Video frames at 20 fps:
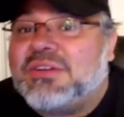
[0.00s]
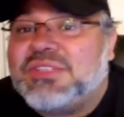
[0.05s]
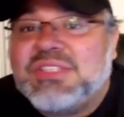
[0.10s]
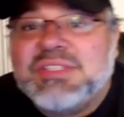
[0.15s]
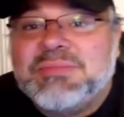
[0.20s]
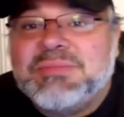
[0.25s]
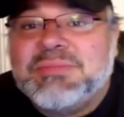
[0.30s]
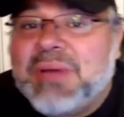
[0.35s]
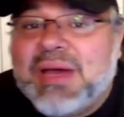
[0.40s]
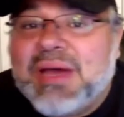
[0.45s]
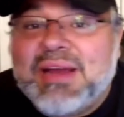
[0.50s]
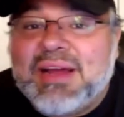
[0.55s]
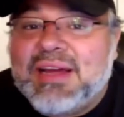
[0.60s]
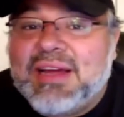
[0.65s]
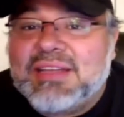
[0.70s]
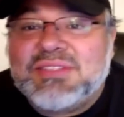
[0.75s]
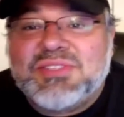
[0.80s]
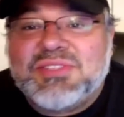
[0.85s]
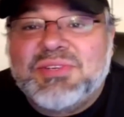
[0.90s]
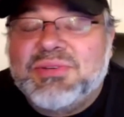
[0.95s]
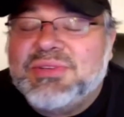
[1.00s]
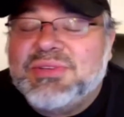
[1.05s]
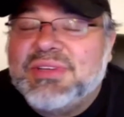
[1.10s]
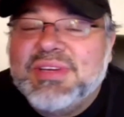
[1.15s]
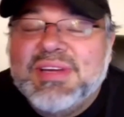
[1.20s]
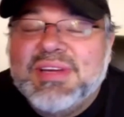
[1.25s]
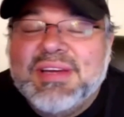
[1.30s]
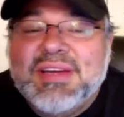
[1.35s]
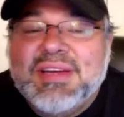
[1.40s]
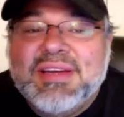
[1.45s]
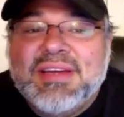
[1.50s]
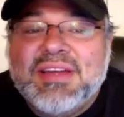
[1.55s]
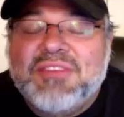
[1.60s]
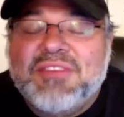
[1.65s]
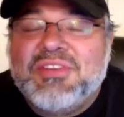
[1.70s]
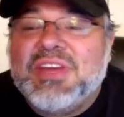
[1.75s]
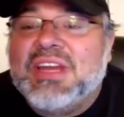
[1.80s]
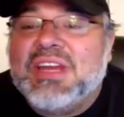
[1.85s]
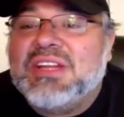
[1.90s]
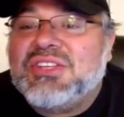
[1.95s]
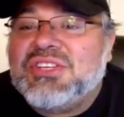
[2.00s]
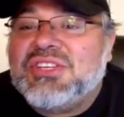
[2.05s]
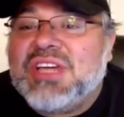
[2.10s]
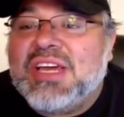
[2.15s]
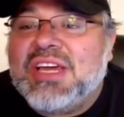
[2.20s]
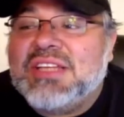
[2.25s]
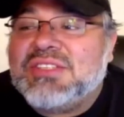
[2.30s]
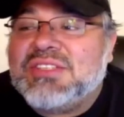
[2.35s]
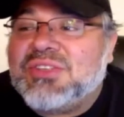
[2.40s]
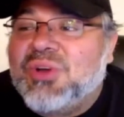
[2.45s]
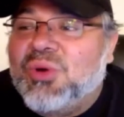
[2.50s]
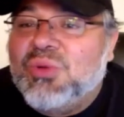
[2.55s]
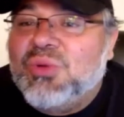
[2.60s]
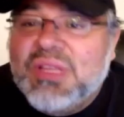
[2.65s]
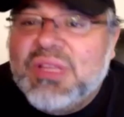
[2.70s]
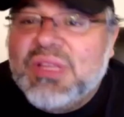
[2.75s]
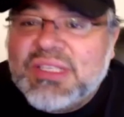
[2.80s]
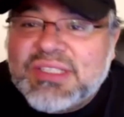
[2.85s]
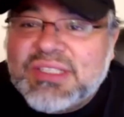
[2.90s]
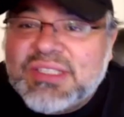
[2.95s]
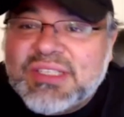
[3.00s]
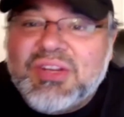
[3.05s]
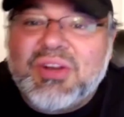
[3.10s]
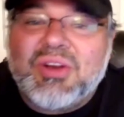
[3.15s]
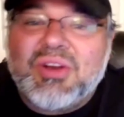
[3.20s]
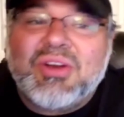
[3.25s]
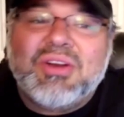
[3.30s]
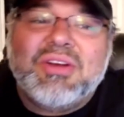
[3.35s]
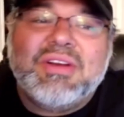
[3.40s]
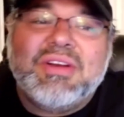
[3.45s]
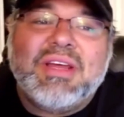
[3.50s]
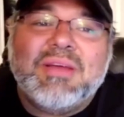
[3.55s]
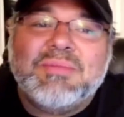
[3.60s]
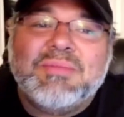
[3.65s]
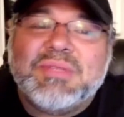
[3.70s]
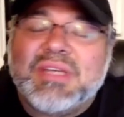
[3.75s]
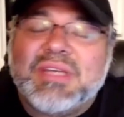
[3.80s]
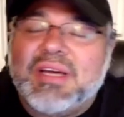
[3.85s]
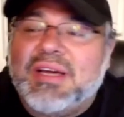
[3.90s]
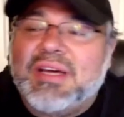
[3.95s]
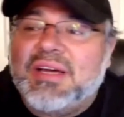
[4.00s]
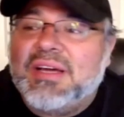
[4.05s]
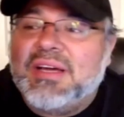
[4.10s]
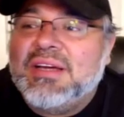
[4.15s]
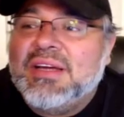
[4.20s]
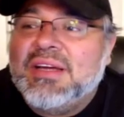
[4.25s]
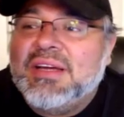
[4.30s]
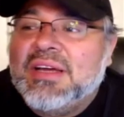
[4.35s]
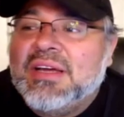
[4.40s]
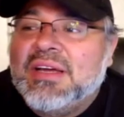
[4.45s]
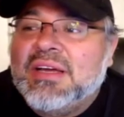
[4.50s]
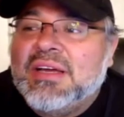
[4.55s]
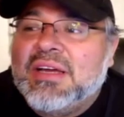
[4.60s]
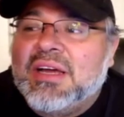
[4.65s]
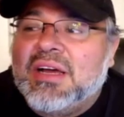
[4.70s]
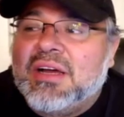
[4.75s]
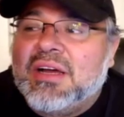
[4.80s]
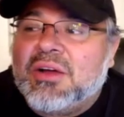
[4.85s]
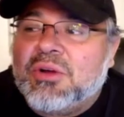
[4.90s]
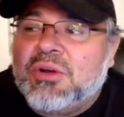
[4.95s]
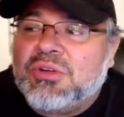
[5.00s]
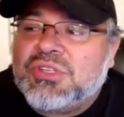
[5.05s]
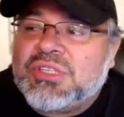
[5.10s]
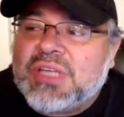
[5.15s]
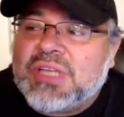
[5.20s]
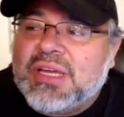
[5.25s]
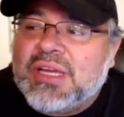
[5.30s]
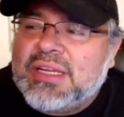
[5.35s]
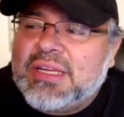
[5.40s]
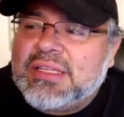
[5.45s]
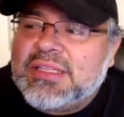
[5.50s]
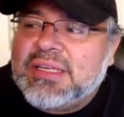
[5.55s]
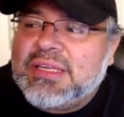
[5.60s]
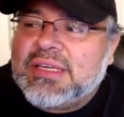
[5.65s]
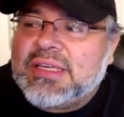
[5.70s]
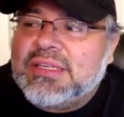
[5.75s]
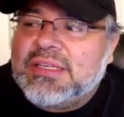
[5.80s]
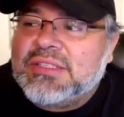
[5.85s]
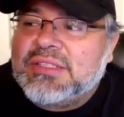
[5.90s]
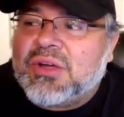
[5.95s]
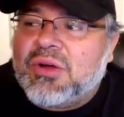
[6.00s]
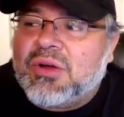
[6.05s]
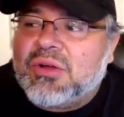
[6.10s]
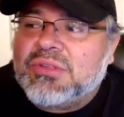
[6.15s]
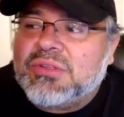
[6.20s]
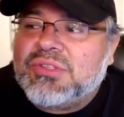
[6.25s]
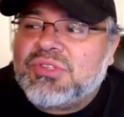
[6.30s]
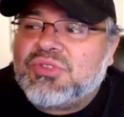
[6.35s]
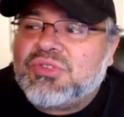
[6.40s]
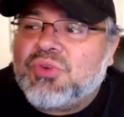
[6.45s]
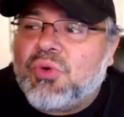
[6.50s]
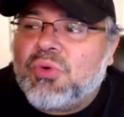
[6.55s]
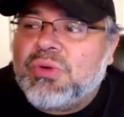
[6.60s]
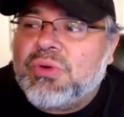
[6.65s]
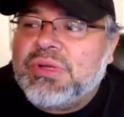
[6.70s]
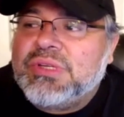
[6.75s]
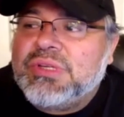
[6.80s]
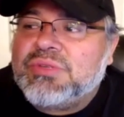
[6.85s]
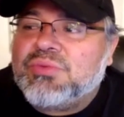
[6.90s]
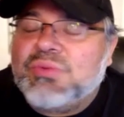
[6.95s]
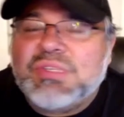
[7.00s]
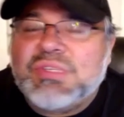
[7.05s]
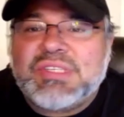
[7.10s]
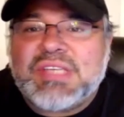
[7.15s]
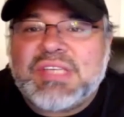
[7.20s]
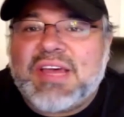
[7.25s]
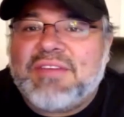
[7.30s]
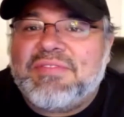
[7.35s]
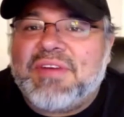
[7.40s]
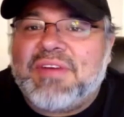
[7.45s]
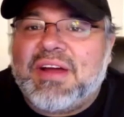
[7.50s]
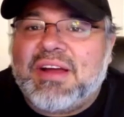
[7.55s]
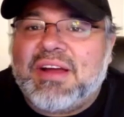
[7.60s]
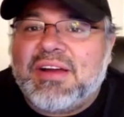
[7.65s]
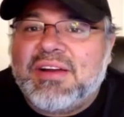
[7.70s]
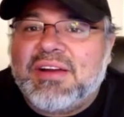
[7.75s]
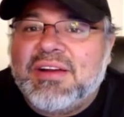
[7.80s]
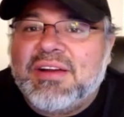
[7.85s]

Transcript: She's badass, dude. If you get a chance, go listen to her. Her name's, her site, I think, is called Stories with Sapphire.